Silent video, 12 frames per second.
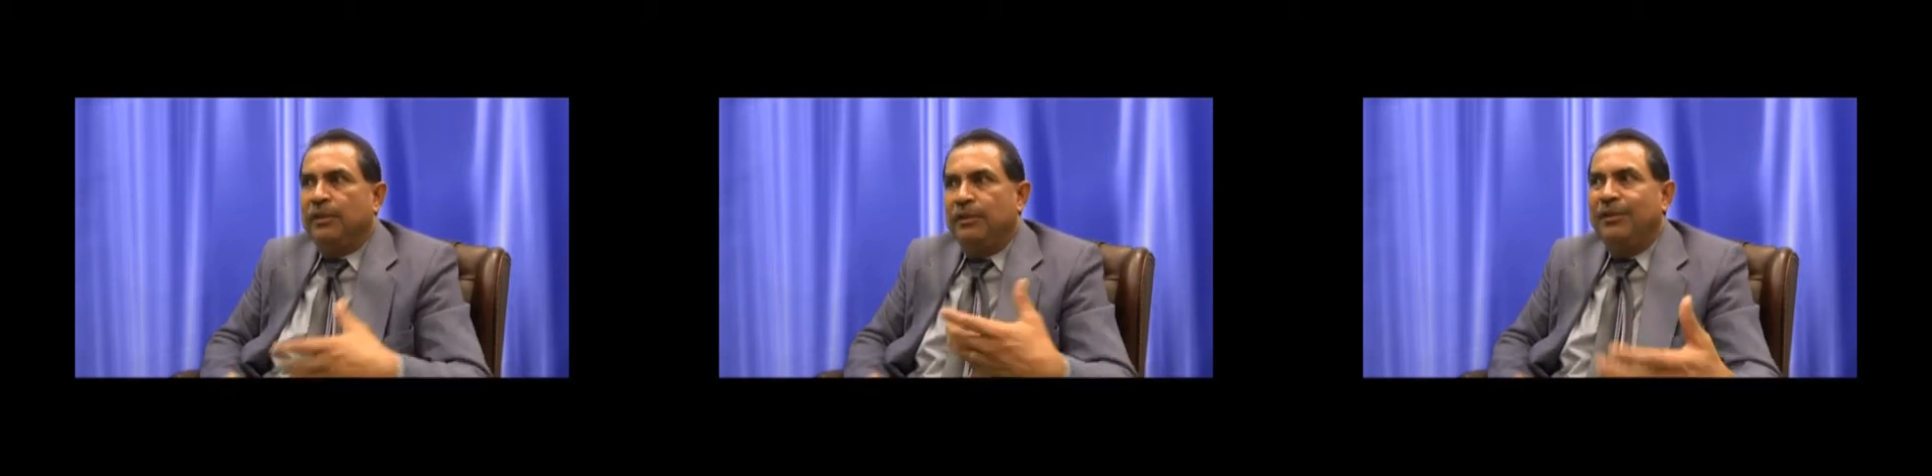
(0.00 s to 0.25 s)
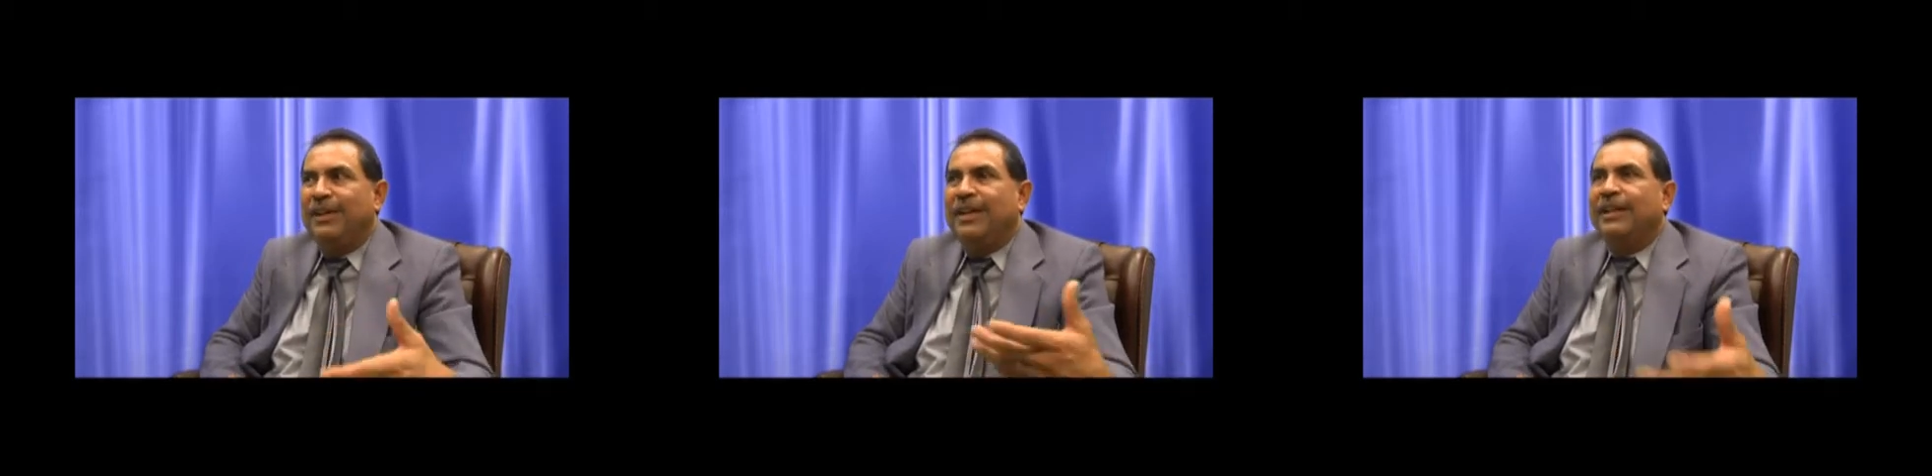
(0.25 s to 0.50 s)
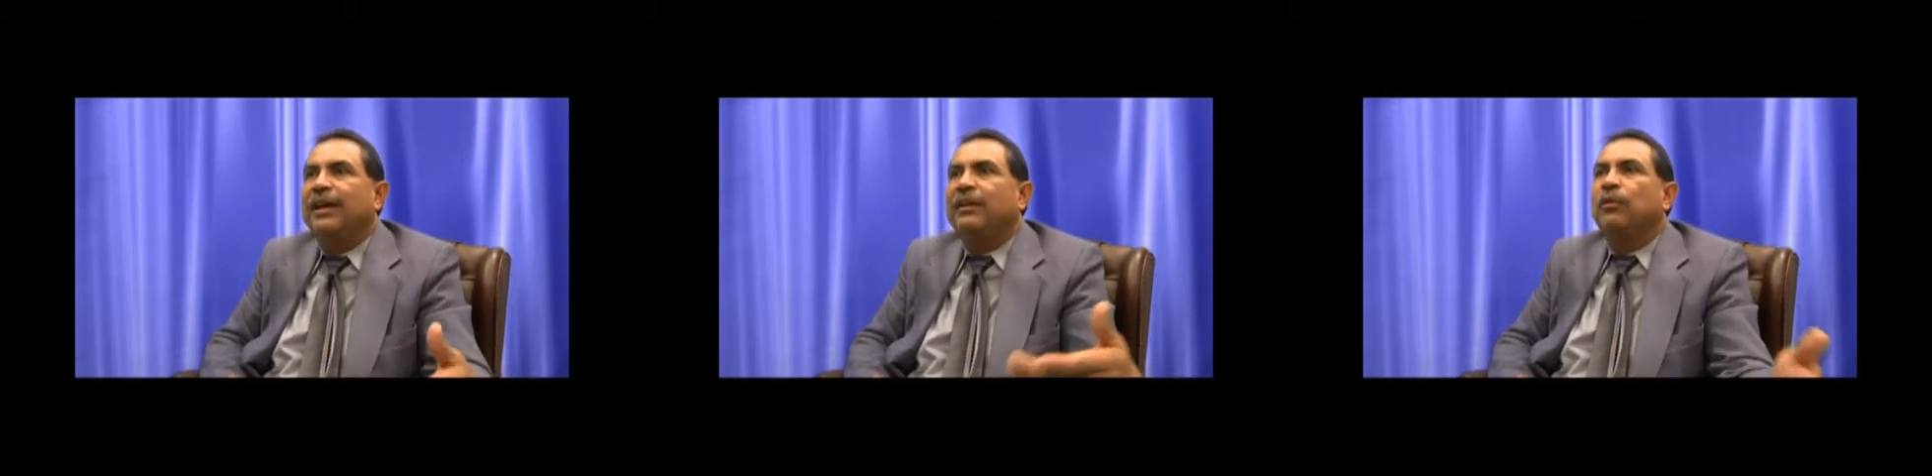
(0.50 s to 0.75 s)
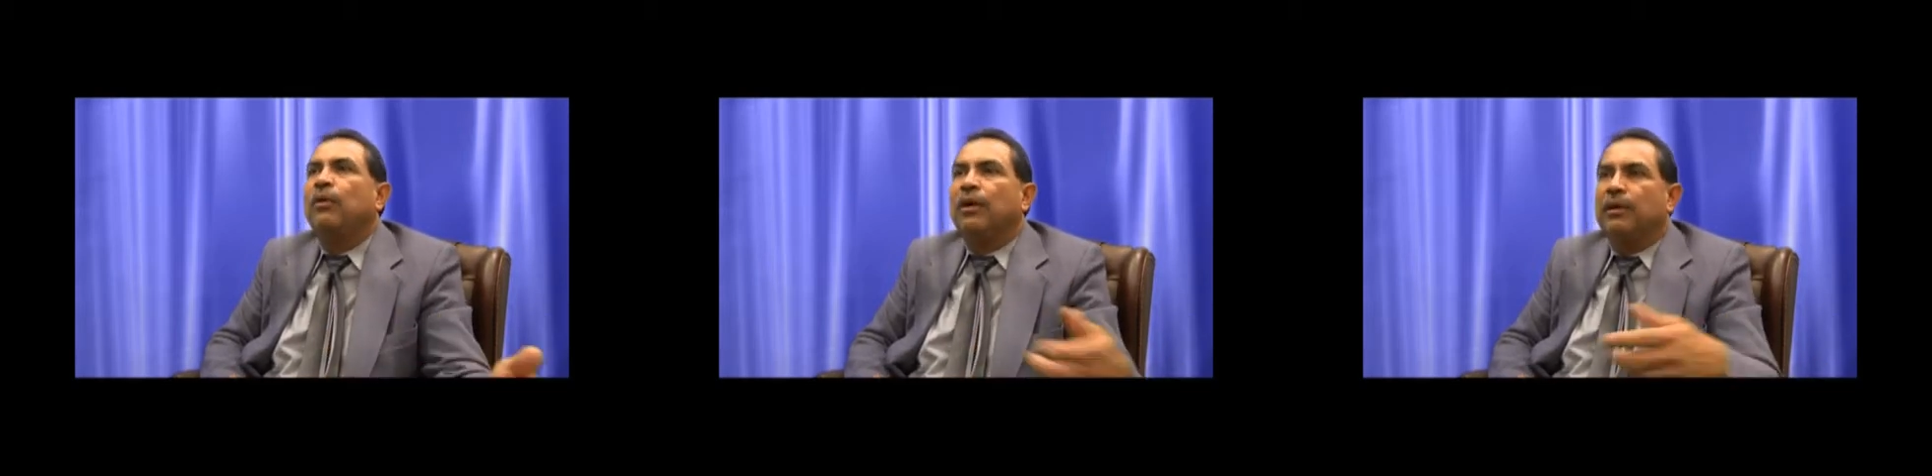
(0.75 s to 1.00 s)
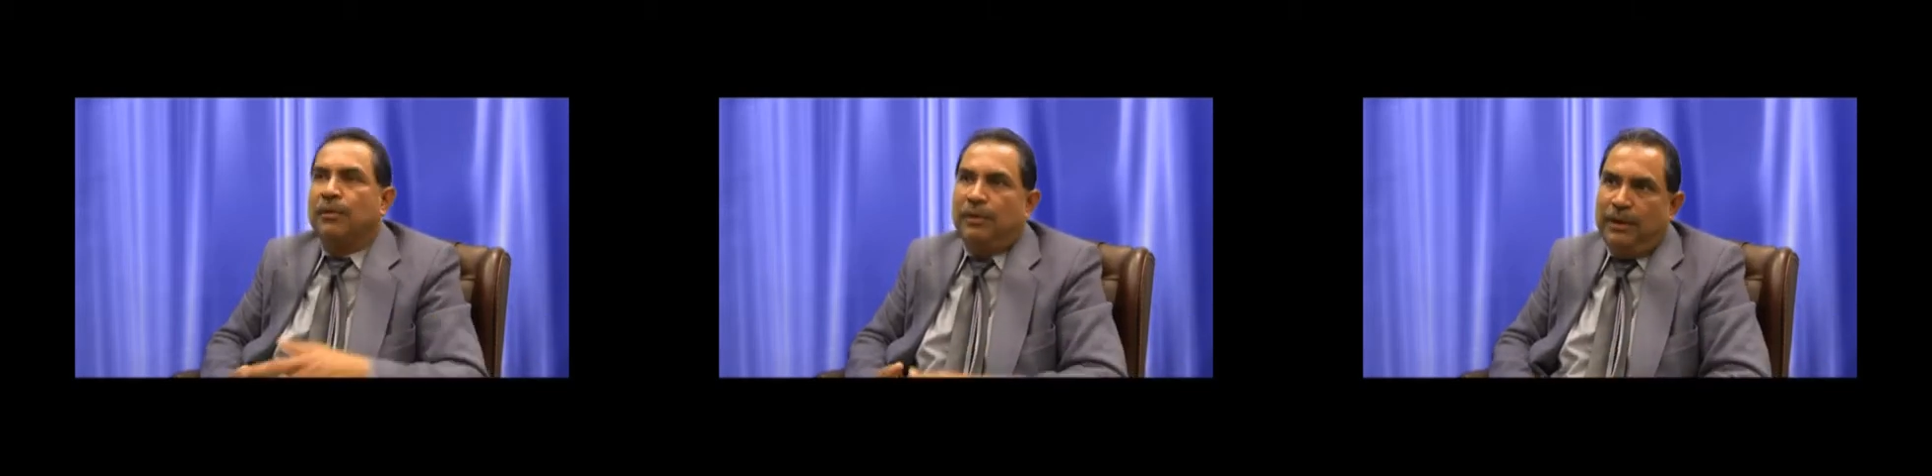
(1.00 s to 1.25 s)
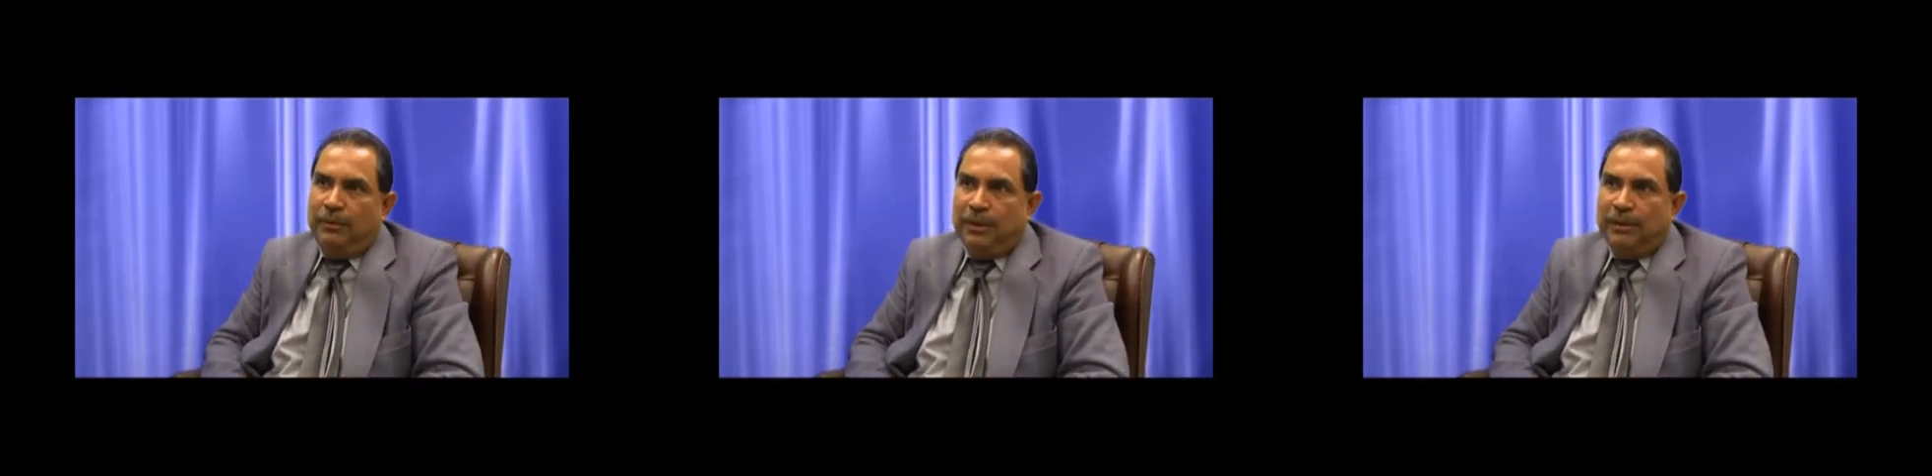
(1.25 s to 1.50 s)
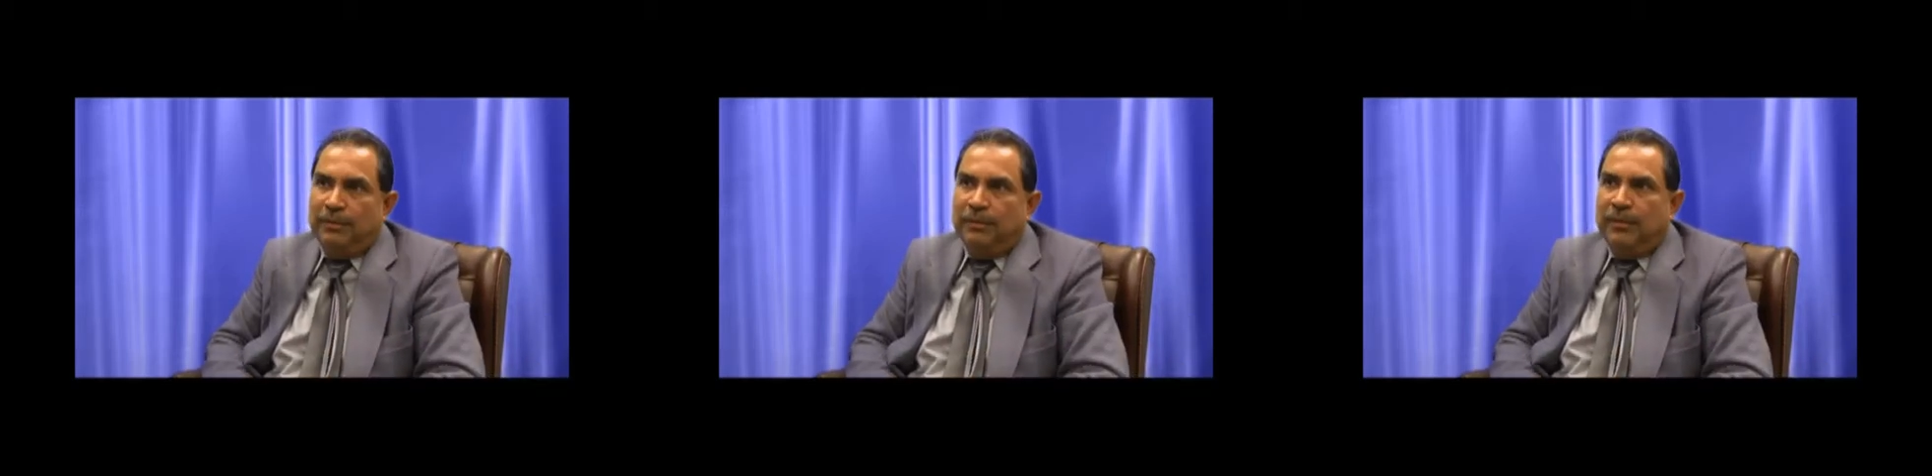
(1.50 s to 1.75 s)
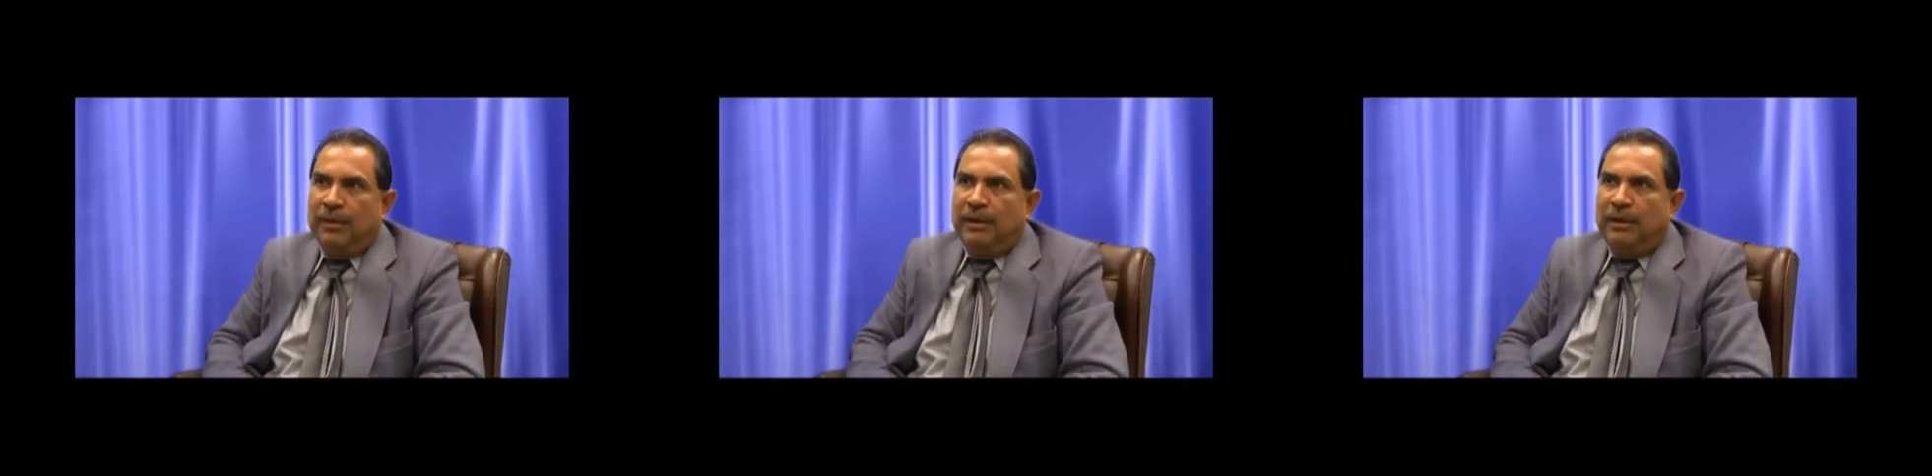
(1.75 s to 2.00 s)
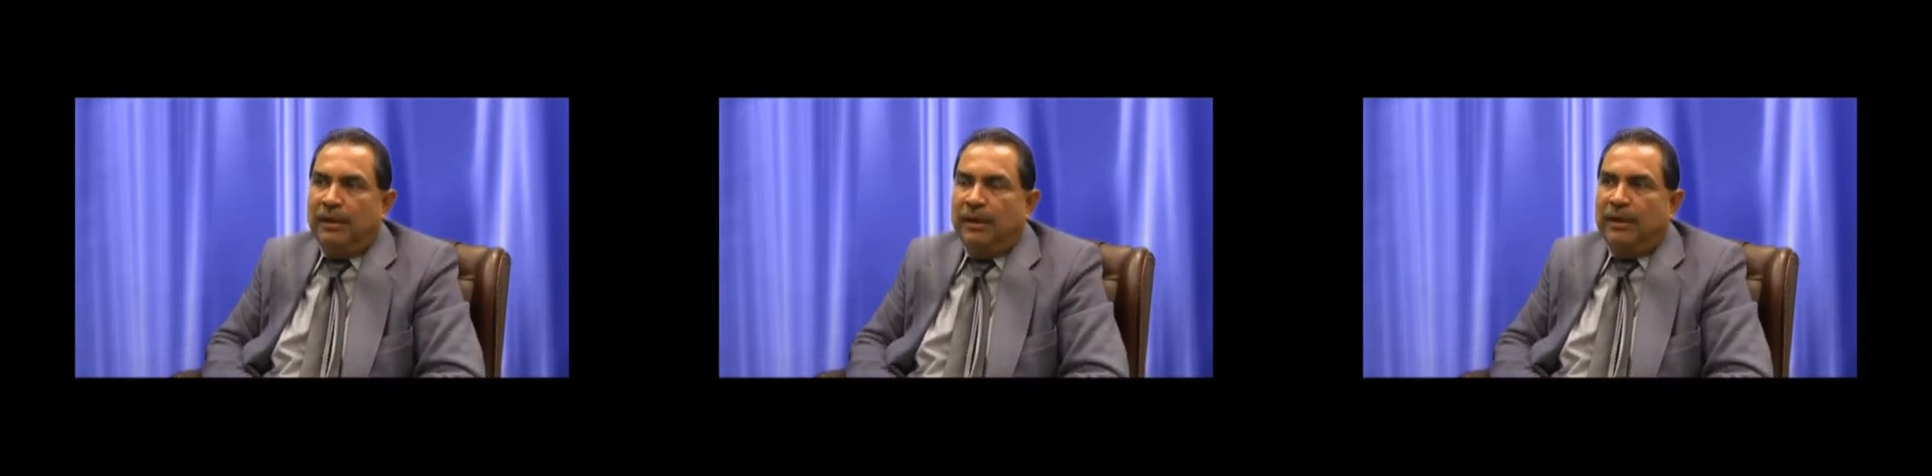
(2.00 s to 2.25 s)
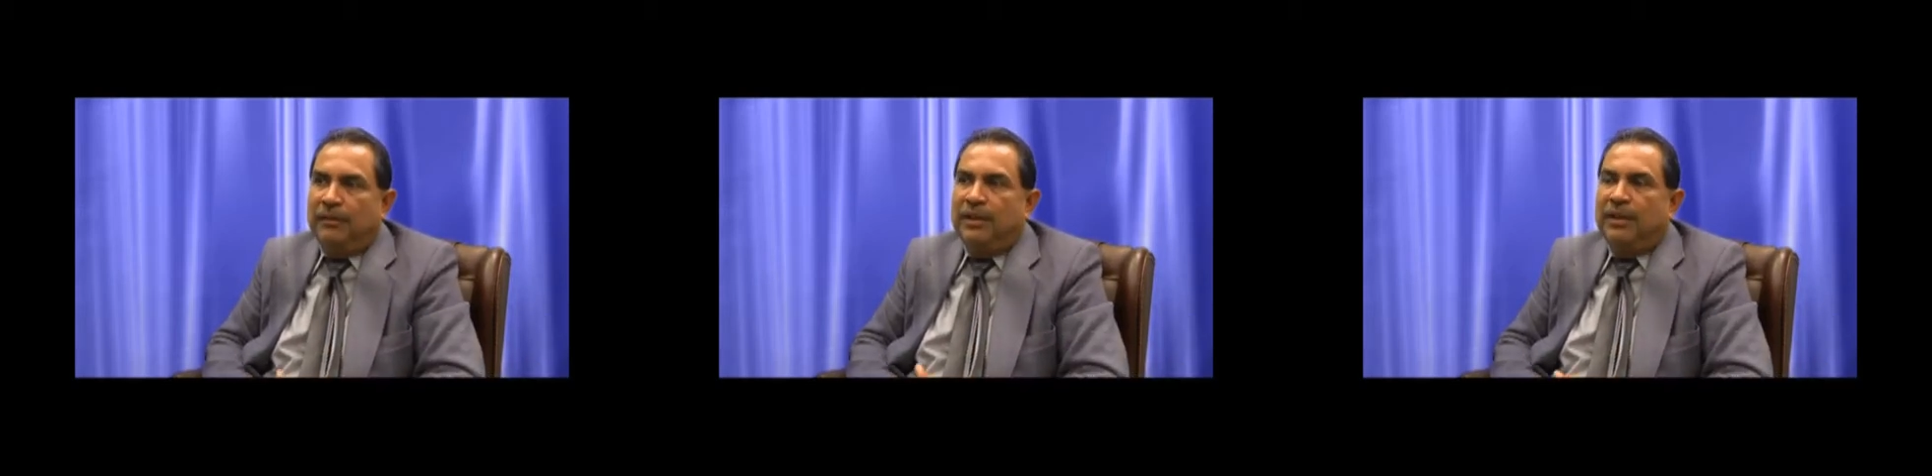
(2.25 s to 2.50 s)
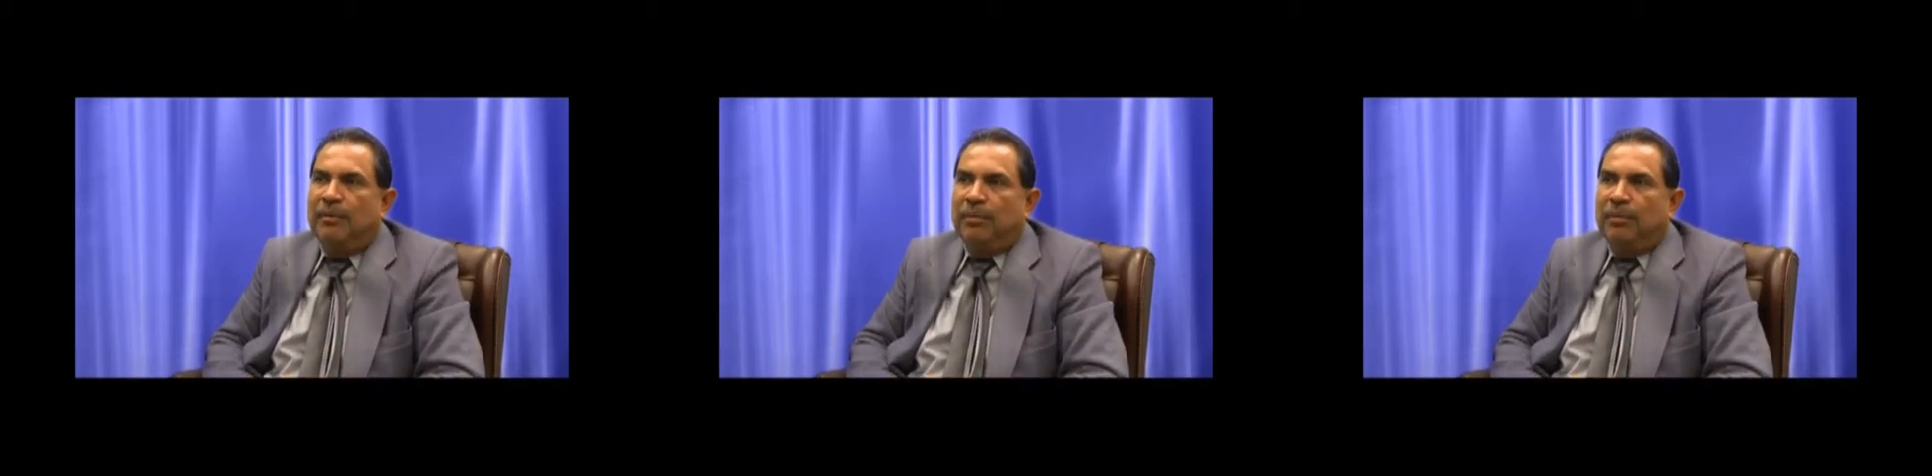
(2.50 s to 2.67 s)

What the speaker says: You cannot walk away with them. The